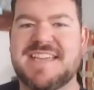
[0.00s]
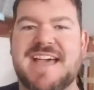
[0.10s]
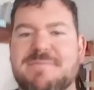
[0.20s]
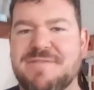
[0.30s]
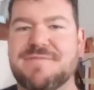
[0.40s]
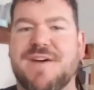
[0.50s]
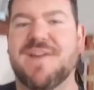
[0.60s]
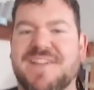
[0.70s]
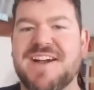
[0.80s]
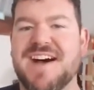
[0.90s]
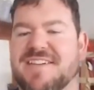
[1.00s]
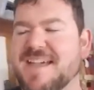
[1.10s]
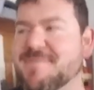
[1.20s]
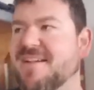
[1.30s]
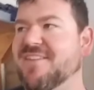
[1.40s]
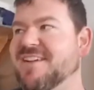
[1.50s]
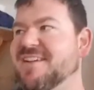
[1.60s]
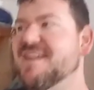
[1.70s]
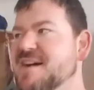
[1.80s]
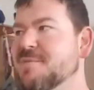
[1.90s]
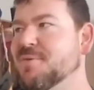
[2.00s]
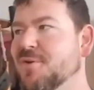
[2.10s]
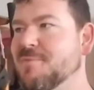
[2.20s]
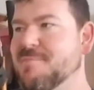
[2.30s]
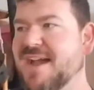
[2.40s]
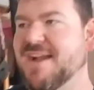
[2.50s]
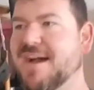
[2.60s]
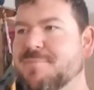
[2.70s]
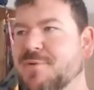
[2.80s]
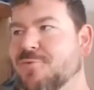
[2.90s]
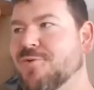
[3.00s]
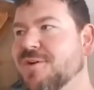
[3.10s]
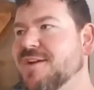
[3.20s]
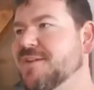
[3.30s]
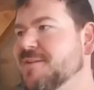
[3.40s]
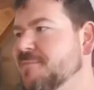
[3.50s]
kept falling off. I kept having to pull them back up at work.